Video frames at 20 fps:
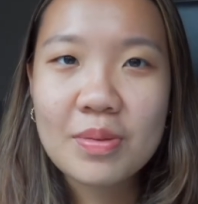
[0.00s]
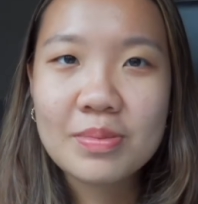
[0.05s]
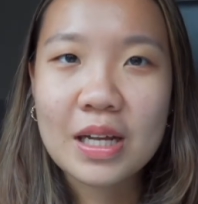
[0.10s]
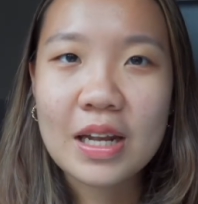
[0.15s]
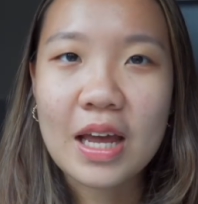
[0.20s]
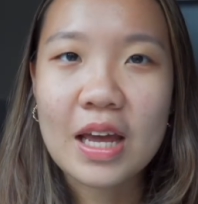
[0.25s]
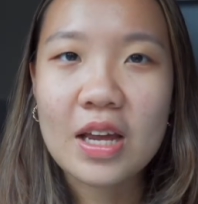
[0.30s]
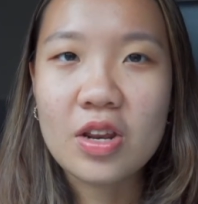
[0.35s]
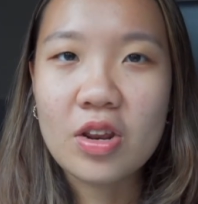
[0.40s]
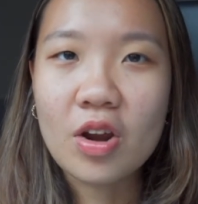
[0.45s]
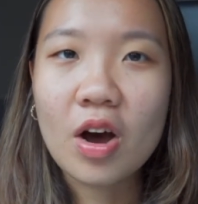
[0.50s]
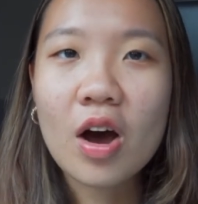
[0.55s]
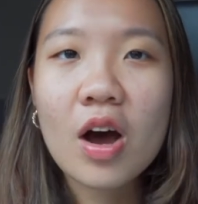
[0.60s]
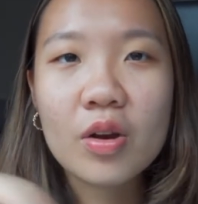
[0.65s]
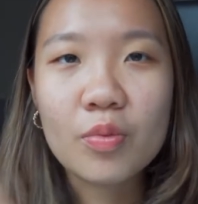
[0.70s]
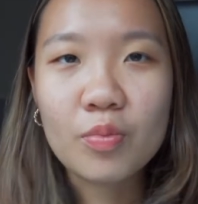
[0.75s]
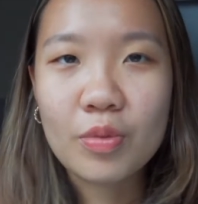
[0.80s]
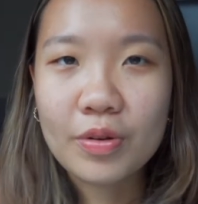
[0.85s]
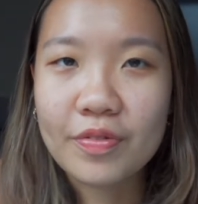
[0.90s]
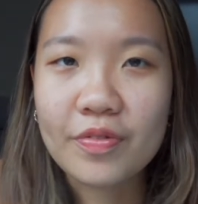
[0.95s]
are like
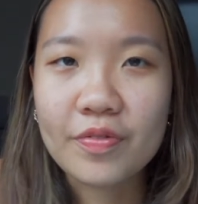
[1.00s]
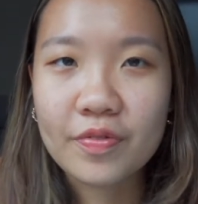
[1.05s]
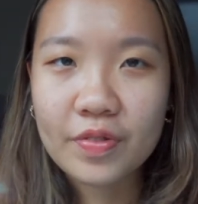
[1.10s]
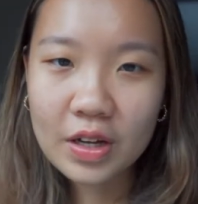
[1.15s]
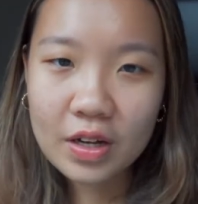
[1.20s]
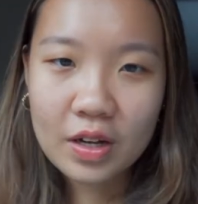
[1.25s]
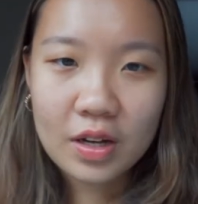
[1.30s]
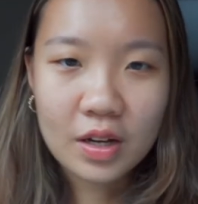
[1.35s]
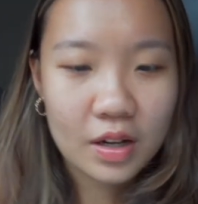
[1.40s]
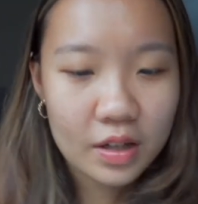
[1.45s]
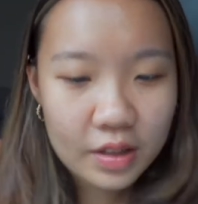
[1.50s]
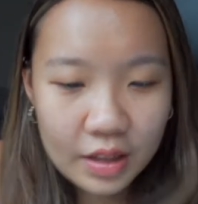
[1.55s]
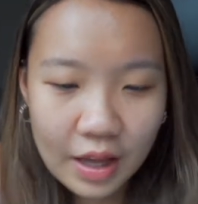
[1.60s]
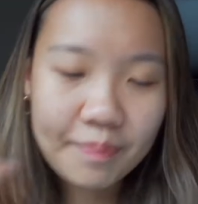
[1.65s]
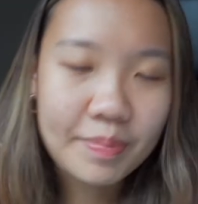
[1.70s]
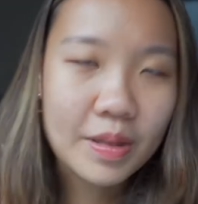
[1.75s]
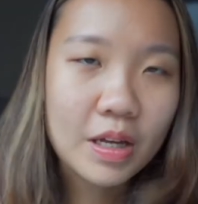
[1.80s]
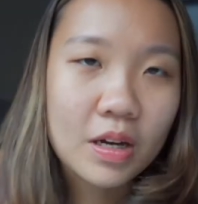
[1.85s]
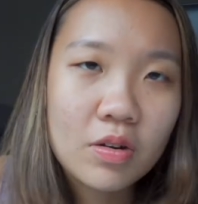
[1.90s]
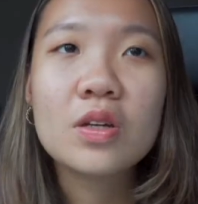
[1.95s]
not with the
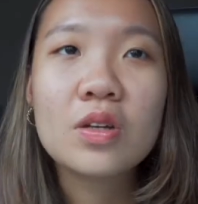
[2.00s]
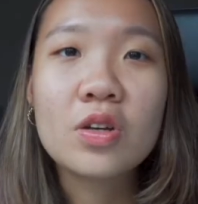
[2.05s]
thumbnail.